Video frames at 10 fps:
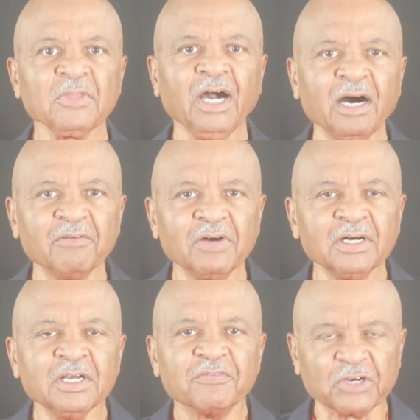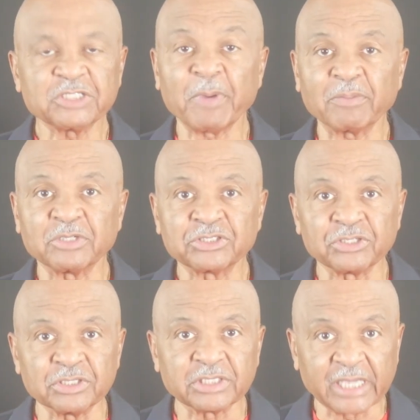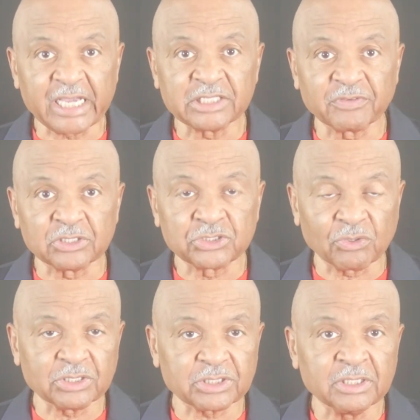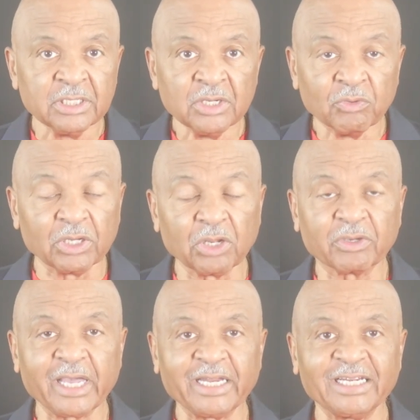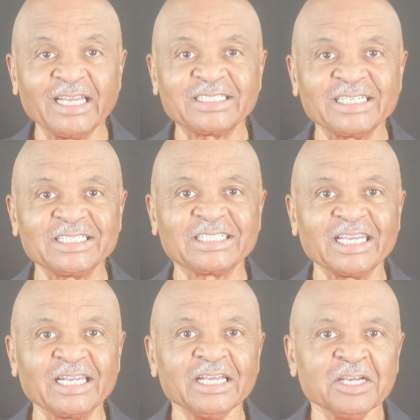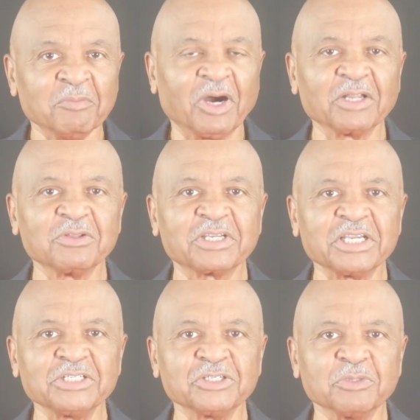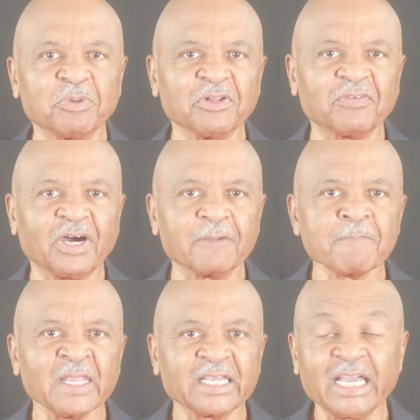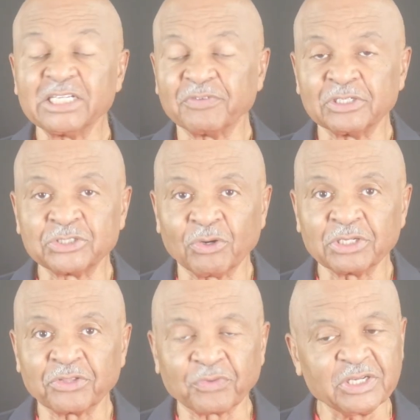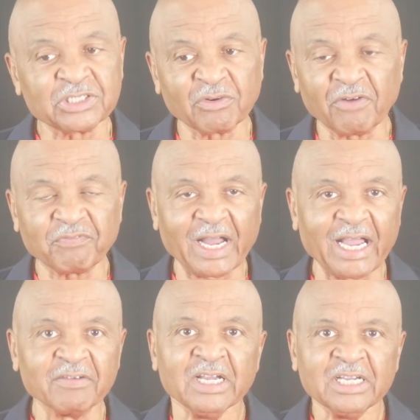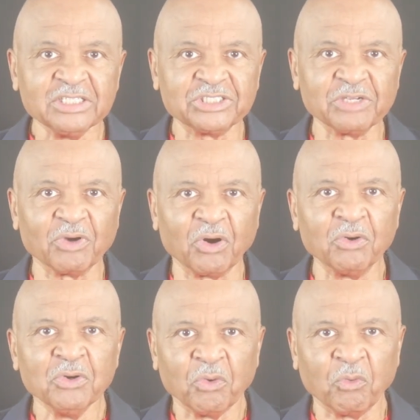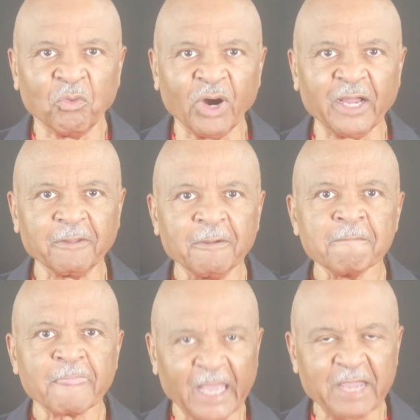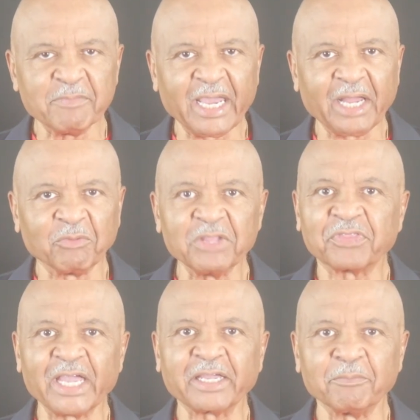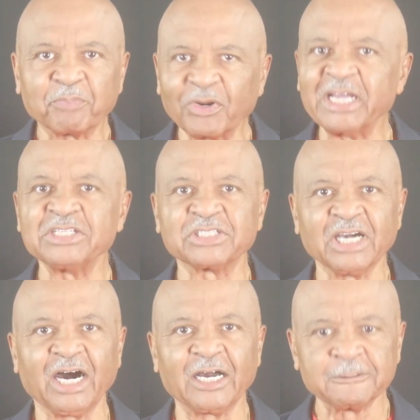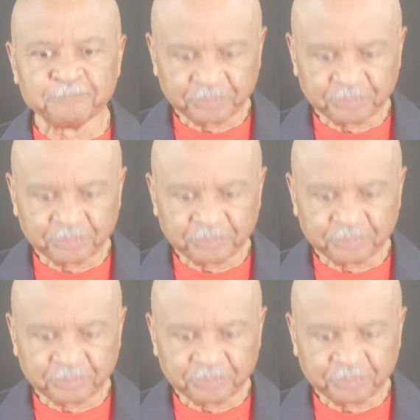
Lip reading: of First Baptist Church, Gainesville, Georgia. We're located at 1810 Martin Luther King Jr. Boulevard, Gainesville, Georgia, 30501. Amen. We thank and praise God.